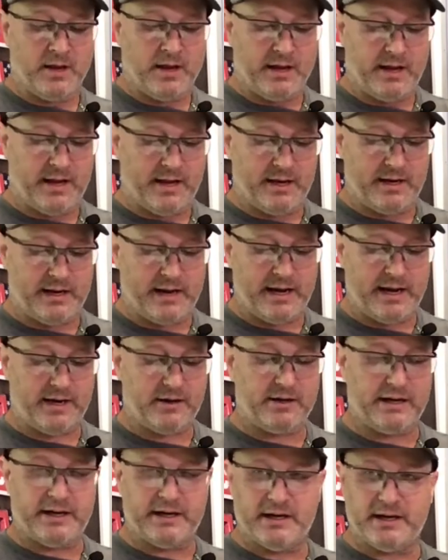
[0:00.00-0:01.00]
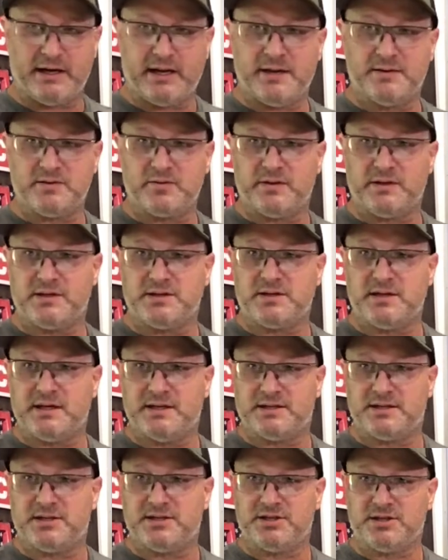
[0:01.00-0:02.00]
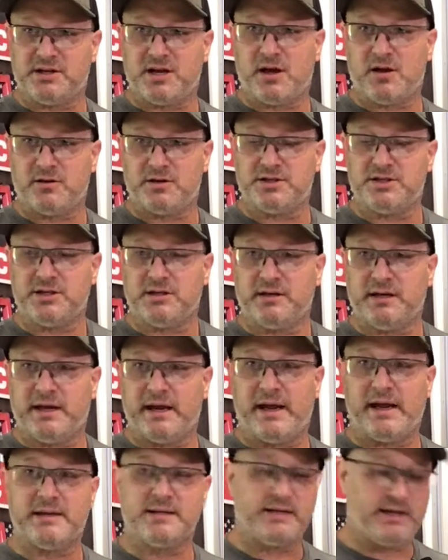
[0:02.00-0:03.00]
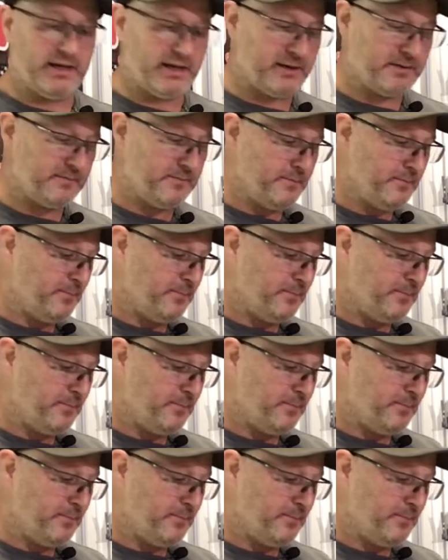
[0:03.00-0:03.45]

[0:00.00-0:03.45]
And it comes with it's called a shielding gas kit,